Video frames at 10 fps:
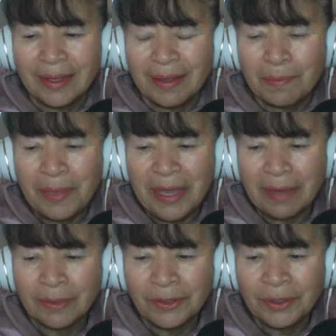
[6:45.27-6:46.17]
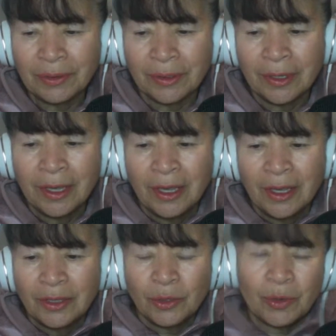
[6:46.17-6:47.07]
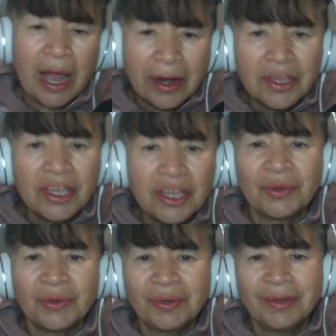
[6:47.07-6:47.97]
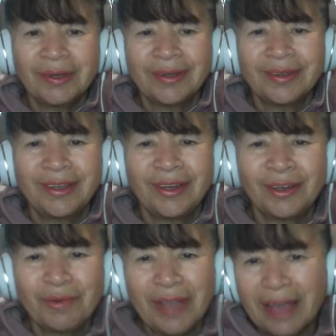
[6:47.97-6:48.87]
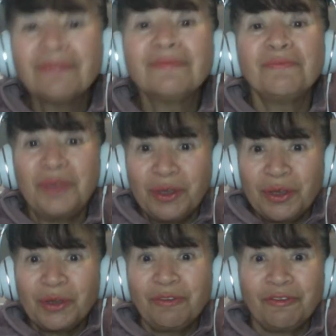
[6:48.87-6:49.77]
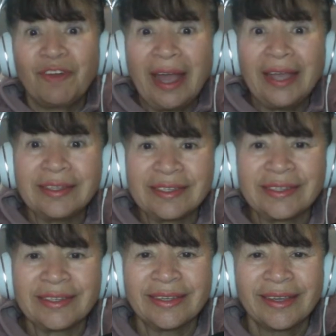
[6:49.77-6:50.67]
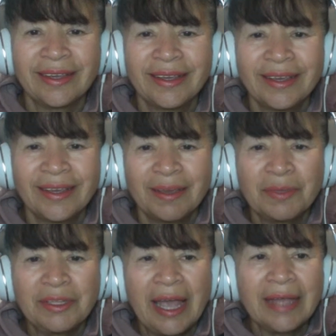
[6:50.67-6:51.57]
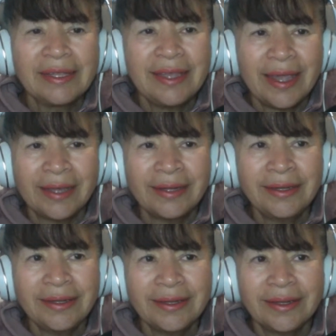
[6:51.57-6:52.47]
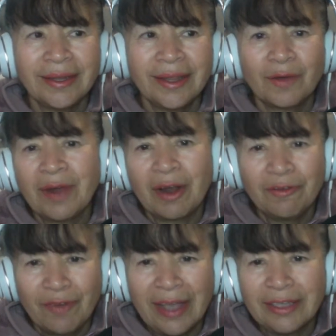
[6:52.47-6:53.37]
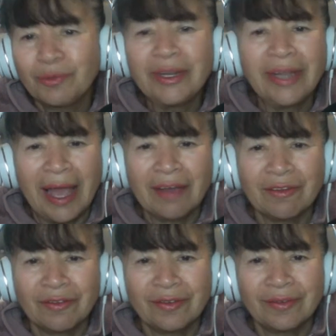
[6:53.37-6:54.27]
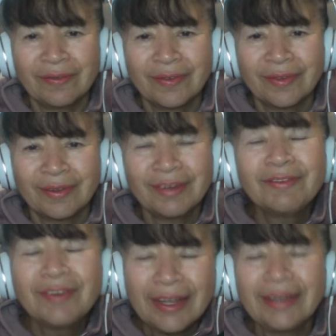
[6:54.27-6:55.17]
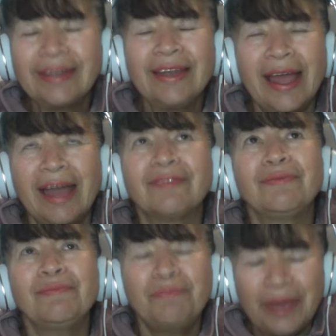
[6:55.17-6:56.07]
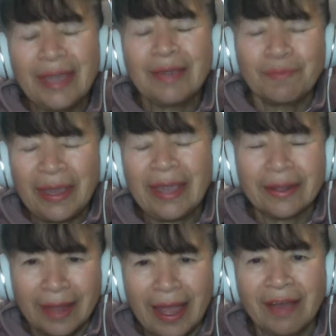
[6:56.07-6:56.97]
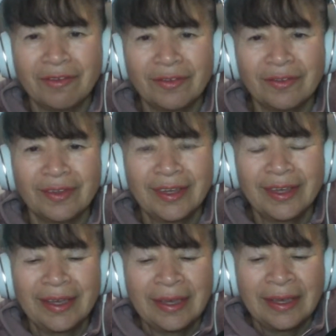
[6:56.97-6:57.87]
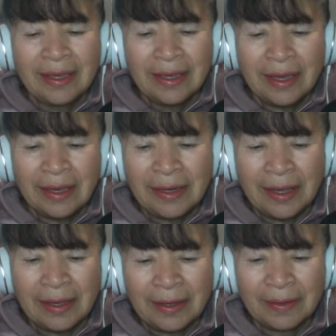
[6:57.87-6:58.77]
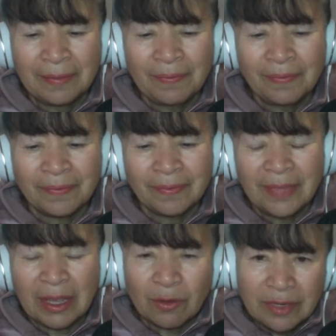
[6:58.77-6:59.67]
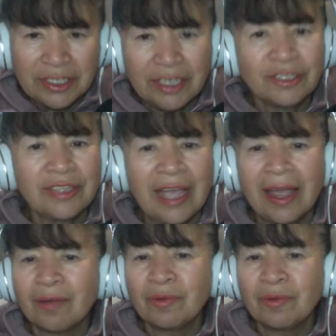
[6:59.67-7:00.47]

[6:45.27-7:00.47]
be able to argue. You know, we have good fights, but at the end of our fights, we laugh. We really laugh, big laugh. And the conversation that I have